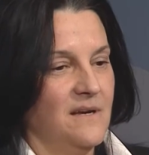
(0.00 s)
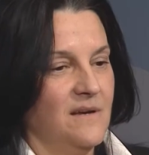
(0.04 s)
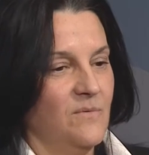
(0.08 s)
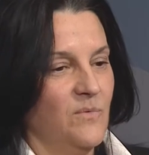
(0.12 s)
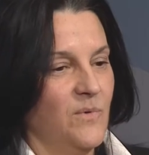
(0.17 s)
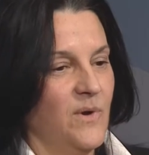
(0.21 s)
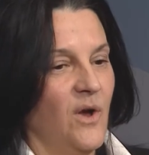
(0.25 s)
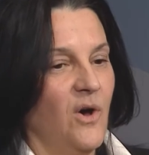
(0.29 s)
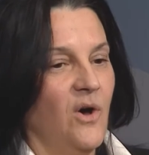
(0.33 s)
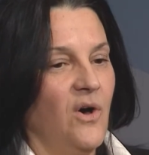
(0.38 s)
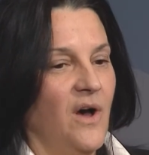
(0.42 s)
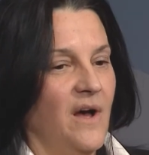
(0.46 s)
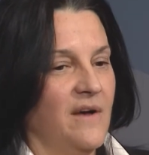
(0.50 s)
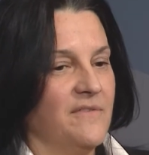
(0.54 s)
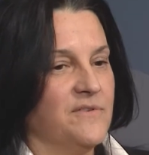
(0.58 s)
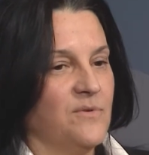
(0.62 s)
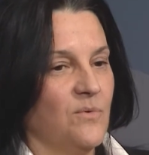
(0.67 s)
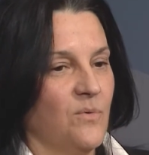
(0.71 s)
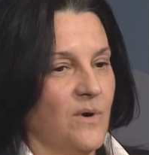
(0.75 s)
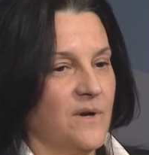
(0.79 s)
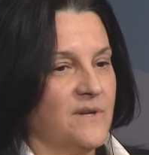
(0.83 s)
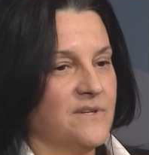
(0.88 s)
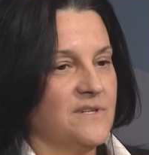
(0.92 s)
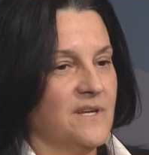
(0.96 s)
We all have to
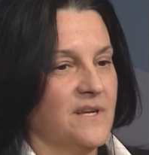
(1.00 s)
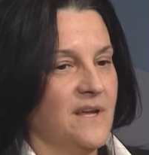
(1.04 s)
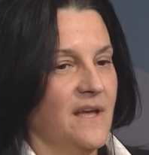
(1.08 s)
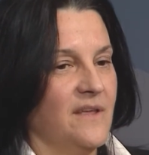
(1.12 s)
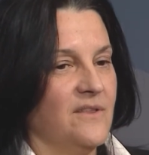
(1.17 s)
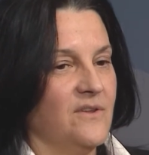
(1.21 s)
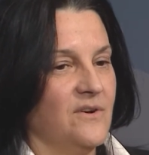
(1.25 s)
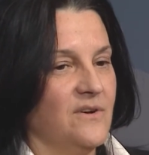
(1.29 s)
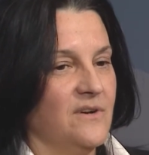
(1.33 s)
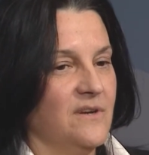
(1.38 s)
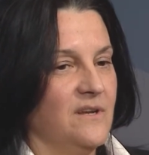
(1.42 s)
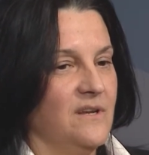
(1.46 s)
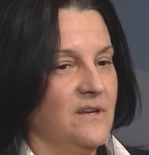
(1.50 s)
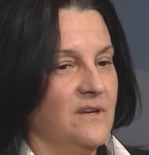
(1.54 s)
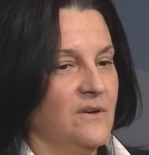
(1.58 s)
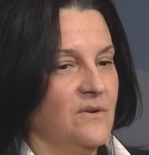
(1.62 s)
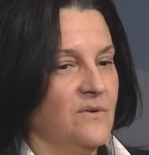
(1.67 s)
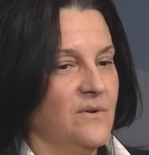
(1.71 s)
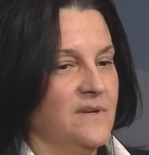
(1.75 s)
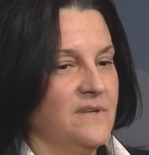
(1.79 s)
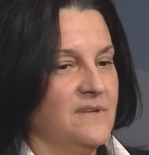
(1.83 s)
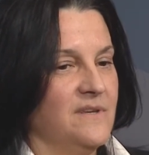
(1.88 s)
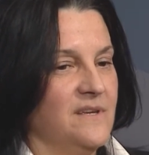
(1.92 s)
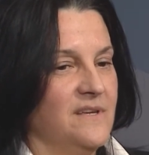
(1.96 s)
work together.
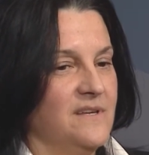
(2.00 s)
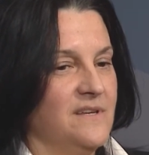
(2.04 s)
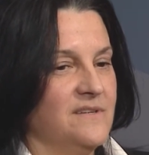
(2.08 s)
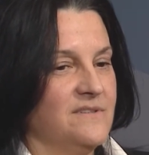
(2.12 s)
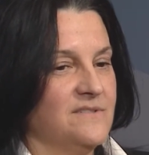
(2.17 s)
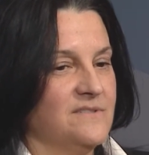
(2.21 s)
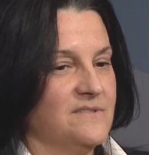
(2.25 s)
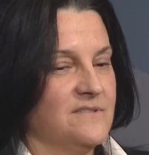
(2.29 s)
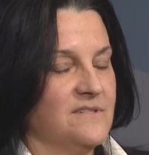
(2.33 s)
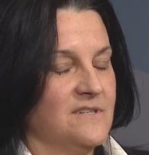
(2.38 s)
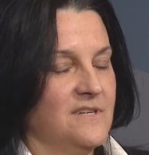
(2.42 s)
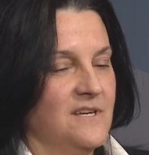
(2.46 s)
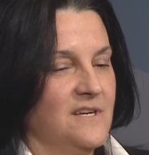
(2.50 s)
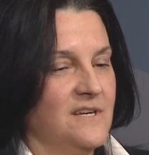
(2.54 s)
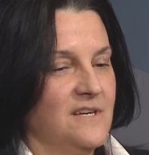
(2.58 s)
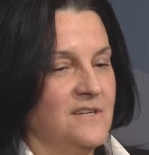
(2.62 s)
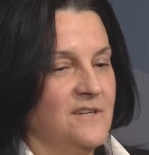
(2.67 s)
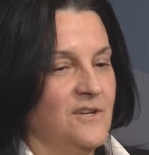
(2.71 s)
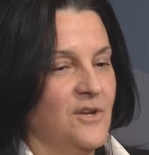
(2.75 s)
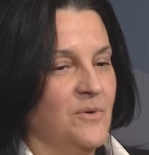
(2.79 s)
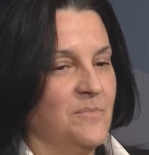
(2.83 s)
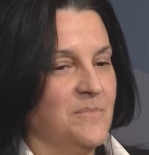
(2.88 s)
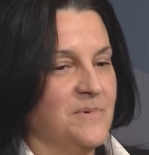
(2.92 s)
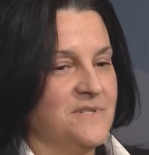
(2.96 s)
It is
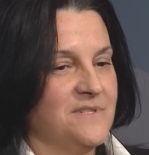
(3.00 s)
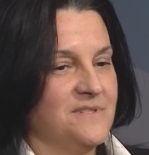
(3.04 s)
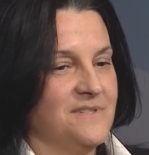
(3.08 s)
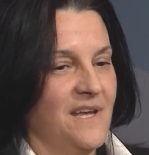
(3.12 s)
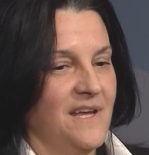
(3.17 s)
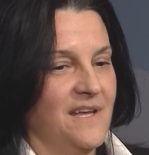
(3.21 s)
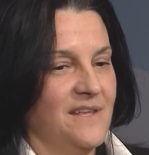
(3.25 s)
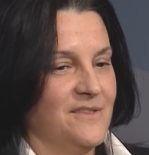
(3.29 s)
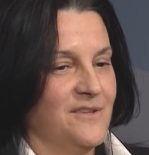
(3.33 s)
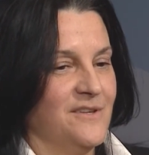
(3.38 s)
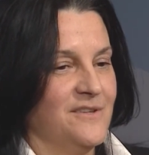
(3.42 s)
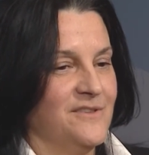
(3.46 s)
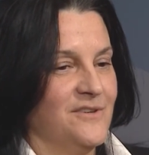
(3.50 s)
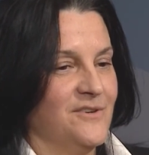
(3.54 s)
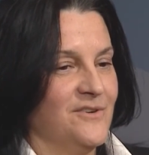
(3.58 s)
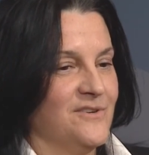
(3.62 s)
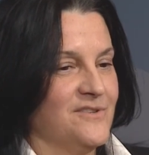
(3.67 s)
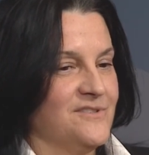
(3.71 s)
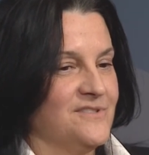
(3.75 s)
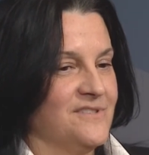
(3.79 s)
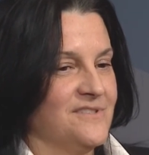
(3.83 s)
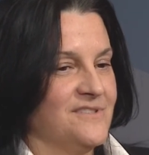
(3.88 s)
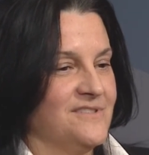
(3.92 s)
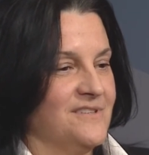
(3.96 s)
no mistake that there
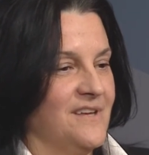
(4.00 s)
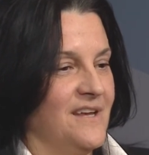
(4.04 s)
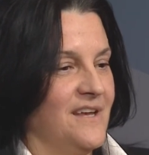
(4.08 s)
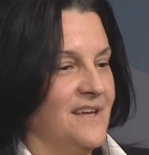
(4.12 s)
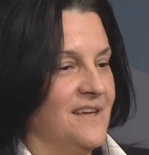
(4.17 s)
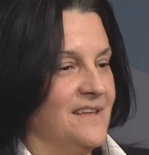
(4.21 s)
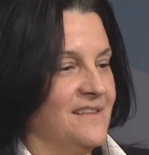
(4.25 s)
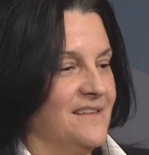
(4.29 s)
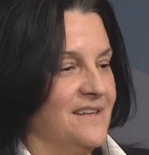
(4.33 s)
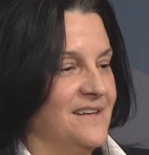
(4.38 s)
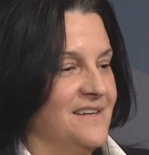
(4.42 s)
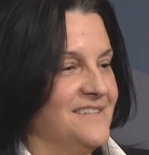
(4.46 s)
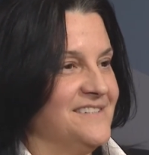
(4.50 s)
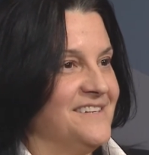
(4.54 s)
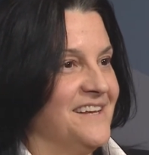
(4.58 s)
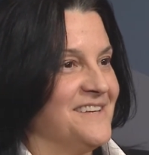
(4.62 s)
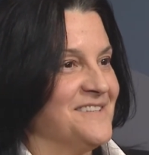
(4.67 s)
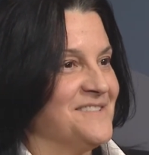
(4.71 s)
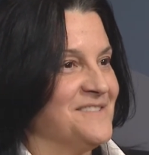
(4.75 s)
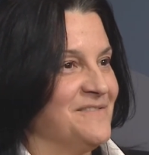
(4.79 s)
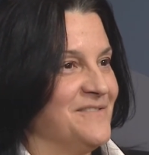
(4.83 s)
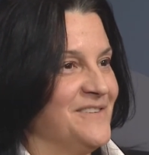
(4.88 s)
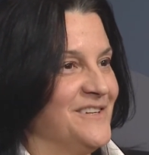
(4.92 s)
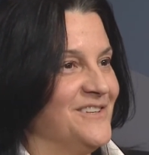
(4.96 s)
is a saying that it
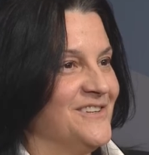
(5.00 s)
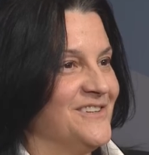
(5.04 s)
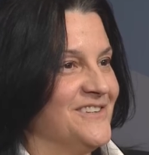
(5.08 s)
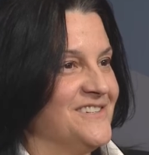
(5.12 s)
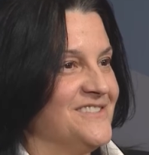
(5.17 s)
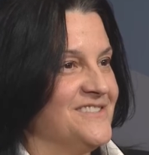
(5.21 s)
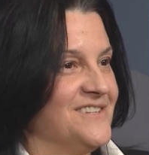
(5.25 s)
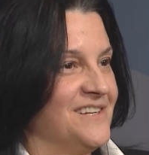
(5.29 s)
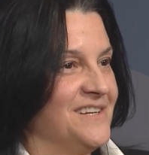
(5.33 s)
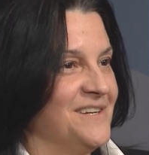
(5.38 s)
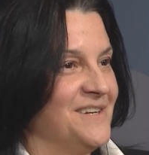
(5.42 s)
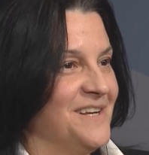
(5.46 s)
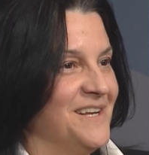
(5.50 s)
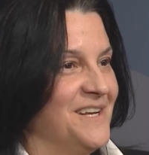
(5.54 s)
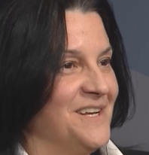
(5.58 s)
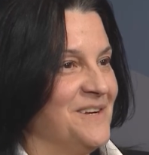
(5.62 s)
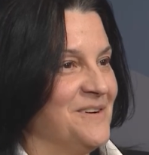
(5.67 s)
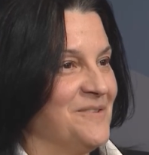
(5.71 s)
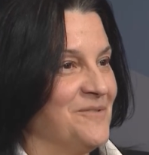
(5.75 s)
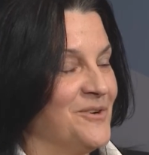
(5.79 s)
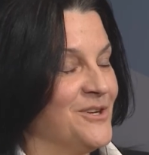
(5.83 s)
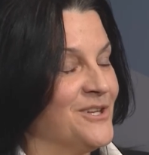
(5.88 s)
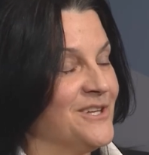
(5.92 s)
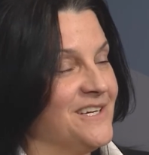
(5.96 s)
takes a village, and
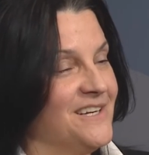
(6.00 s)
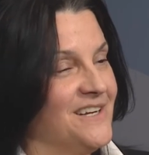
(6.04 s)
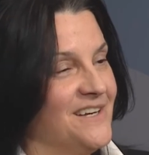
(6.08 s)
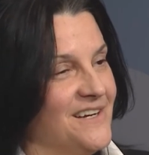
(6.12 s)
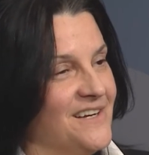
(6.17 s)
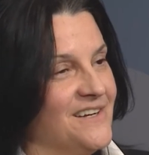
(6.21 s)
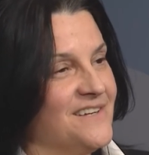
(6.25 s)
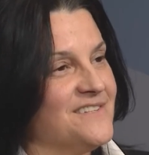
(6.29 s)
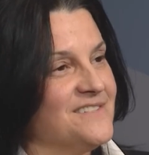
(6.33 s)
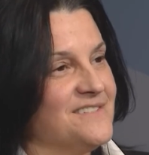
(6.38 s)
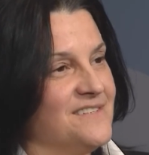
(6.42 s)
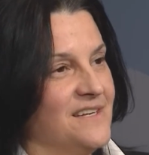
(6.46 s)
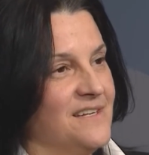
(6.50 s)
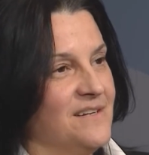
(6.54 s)
it really does.